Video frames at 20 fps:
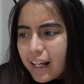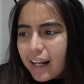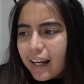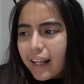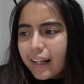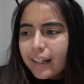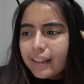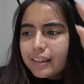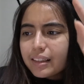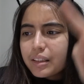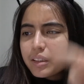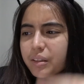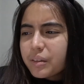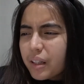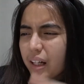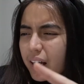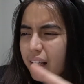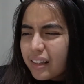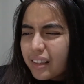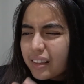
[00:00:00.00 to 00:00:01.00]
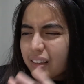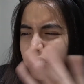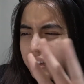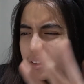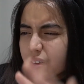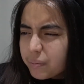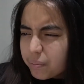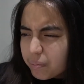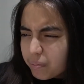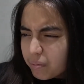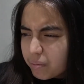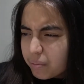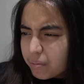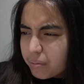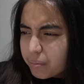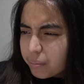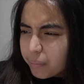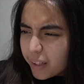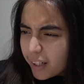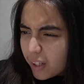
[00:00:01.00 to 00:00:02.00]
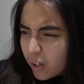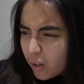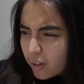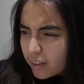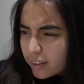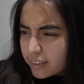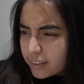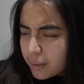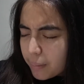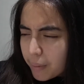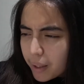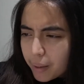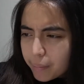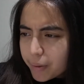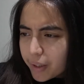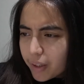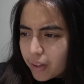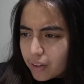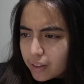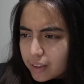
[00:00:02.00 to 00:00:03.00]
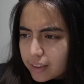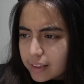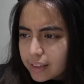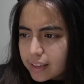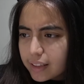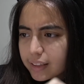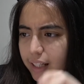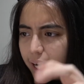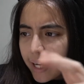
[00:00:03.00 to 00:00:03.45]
like at this, I think it's pre-chorus, some kind of pre-chorus, it says,